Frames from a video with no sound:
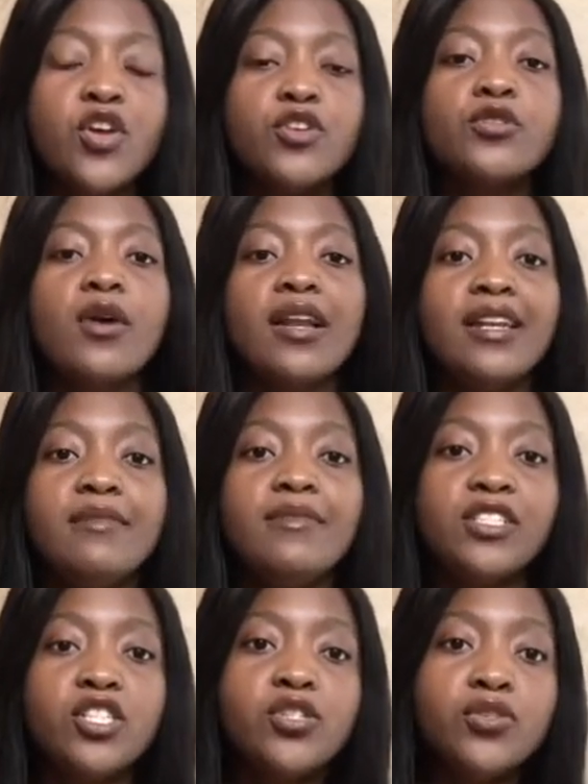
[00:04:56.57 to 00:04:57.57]
you are
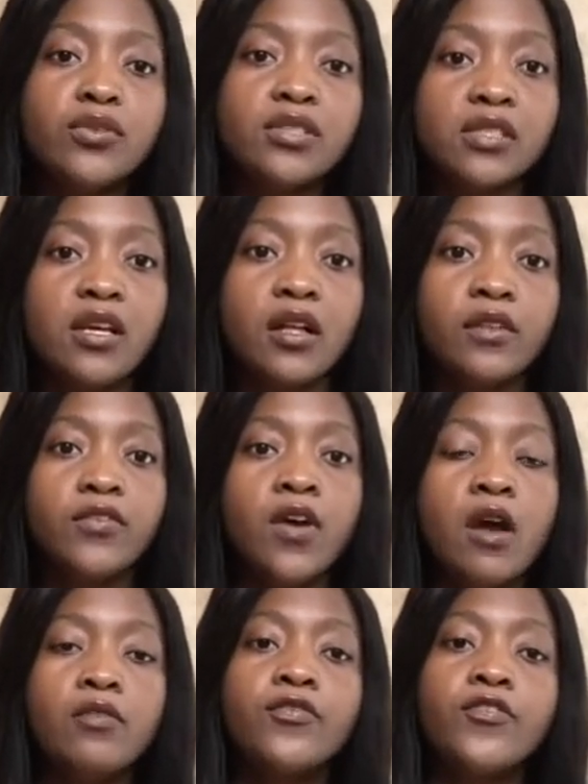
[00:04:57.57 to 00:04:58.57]
limiting yourself
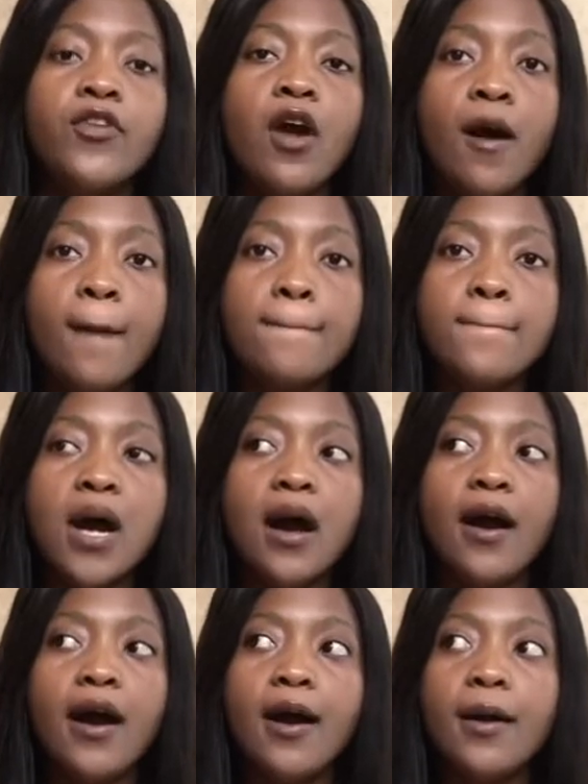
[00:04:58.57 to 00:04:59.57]
from
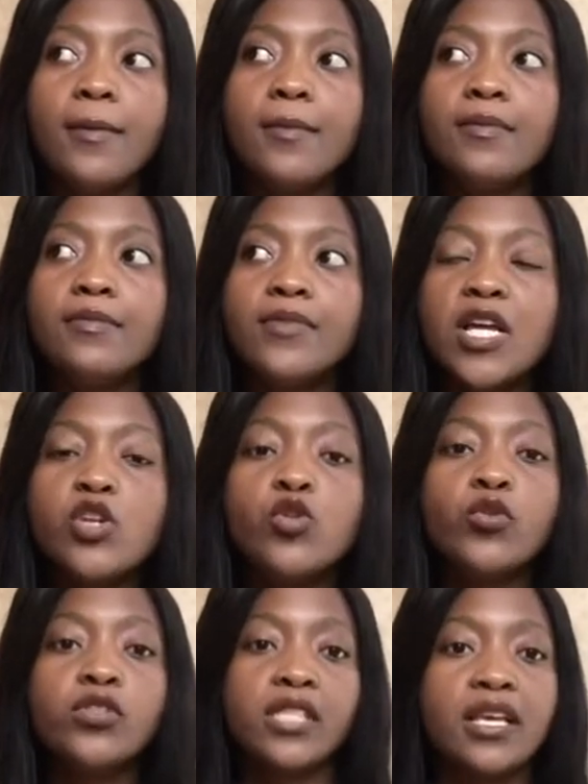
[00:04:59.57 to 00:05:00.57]

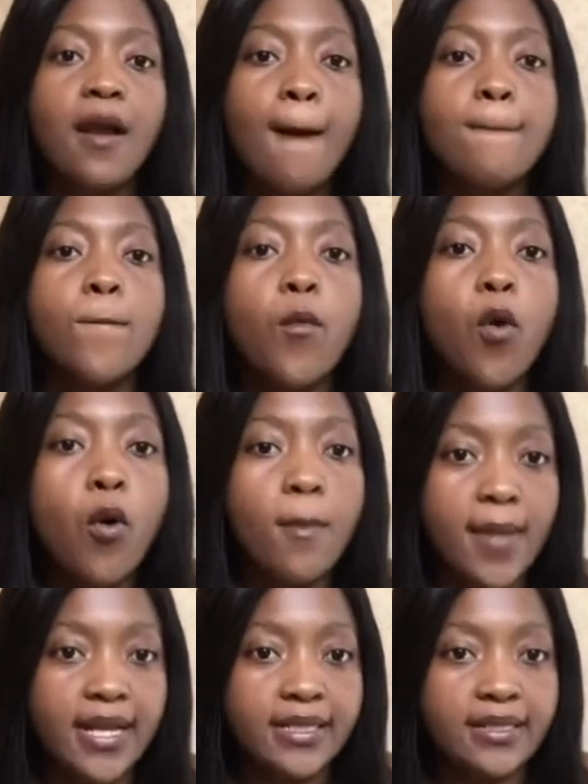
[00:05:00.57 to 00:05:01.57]
losing more
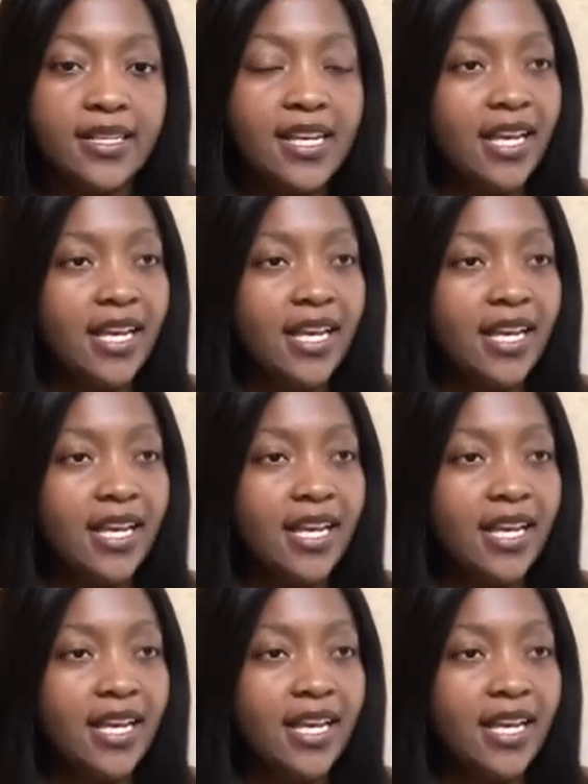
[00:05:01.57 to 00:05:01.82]
money.